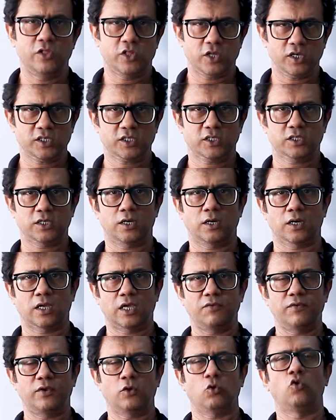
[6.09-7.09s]
just
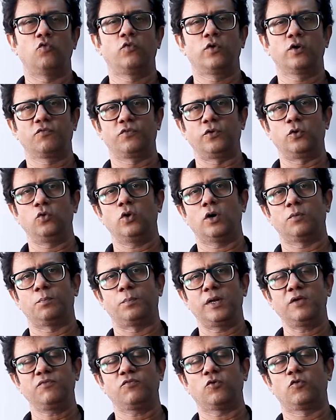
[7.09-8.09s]
give an overview, a
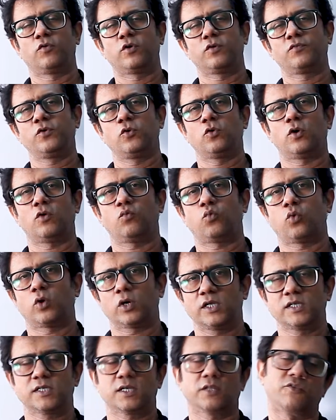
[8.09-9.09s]
brief overview of
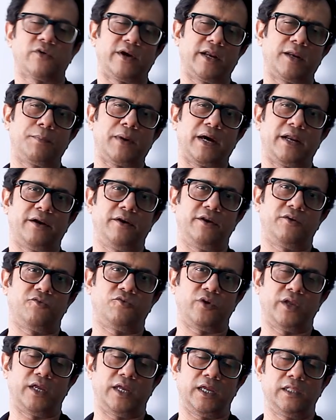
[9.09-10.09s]
what is a threaded binary
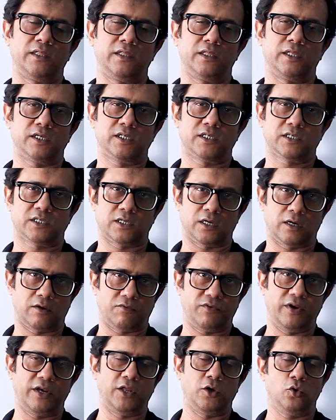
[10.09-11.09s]
tree in this
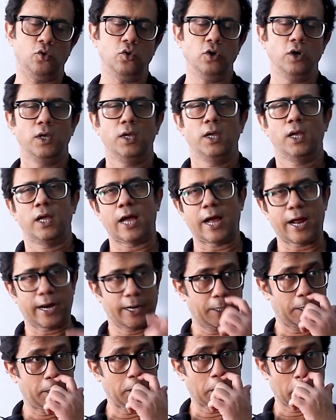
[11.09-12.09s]
video,
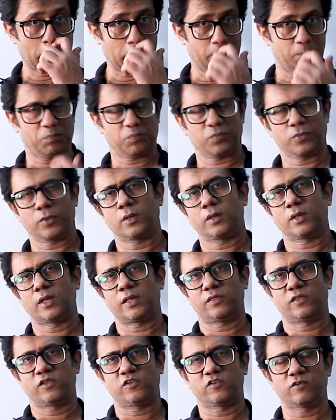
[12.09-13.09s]
and
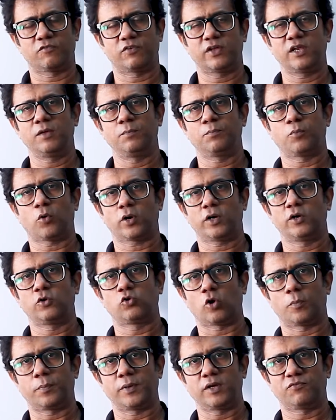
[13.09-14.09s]
this is a very important
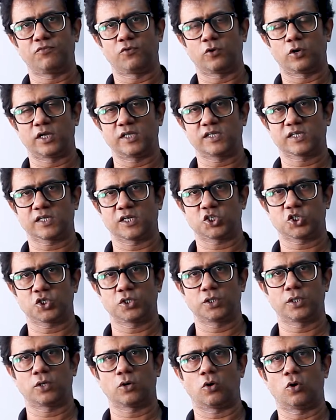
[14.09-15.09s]
topic for
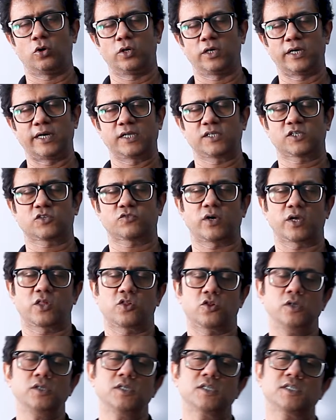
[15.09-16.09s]
discussion on data
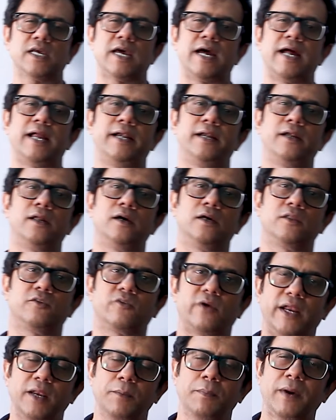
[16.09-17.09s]
structures. And
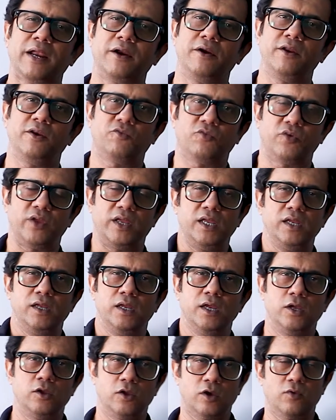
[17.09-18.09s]
threaded binary
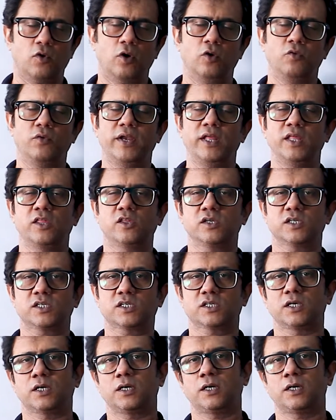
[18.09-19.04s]
tree, you have already just